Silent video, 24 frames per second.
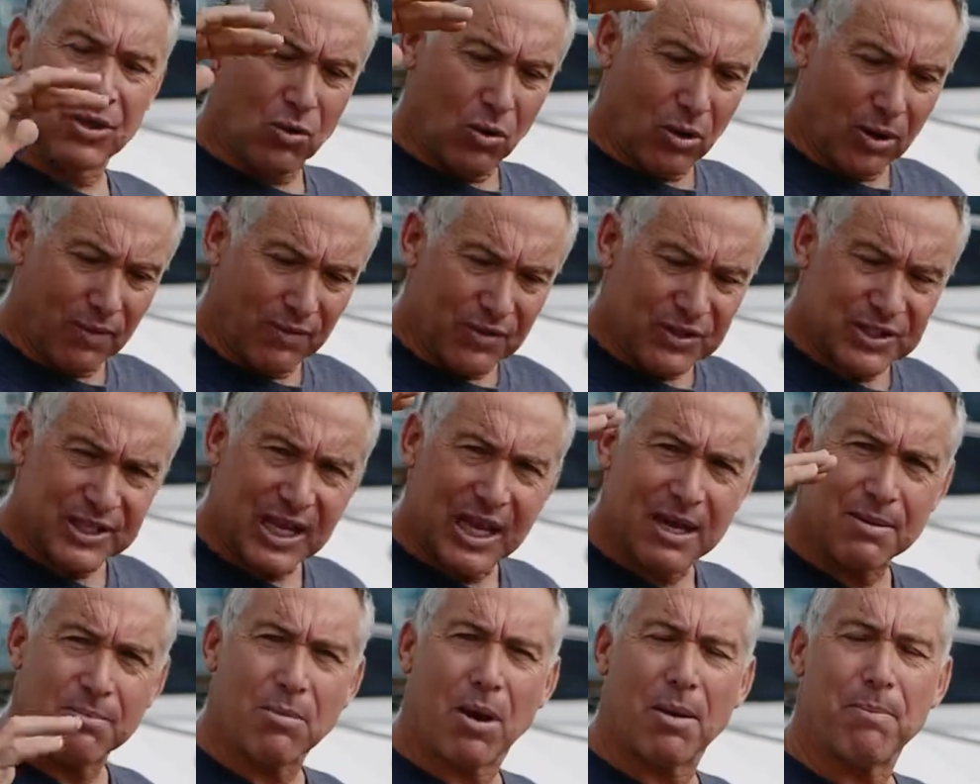all of a
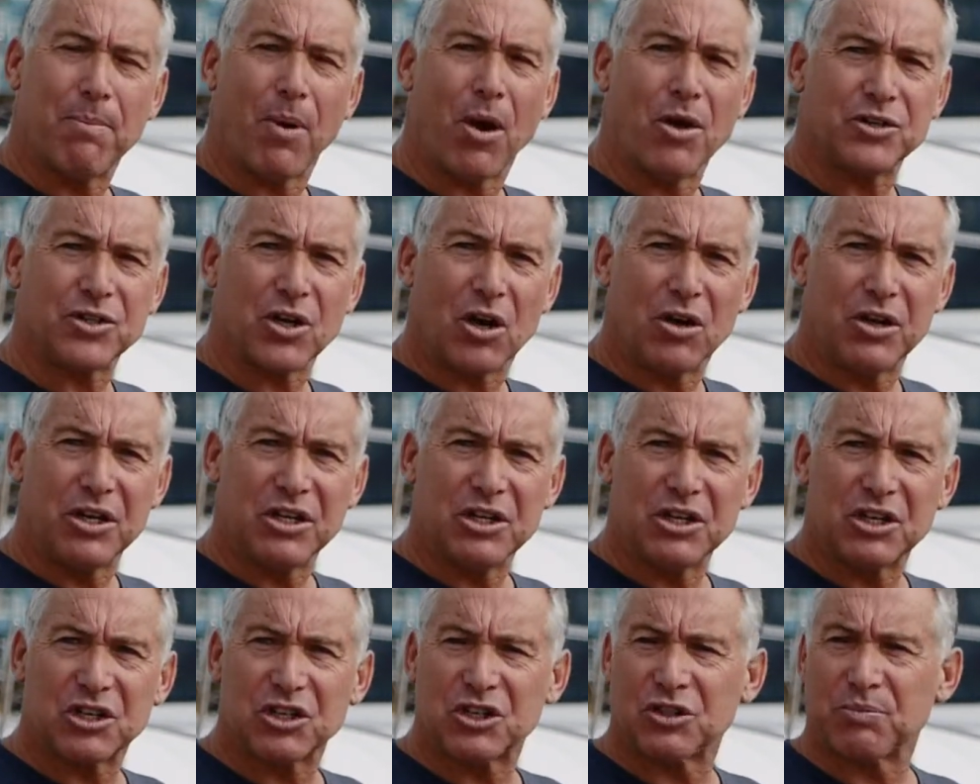sudden my boat's only
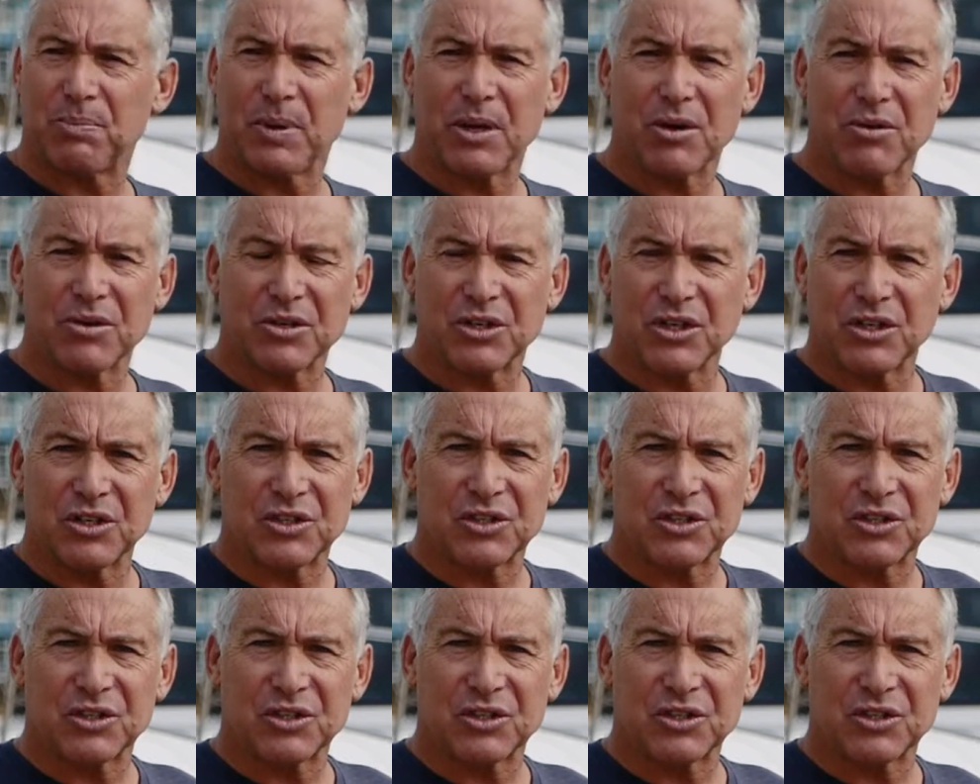experiencing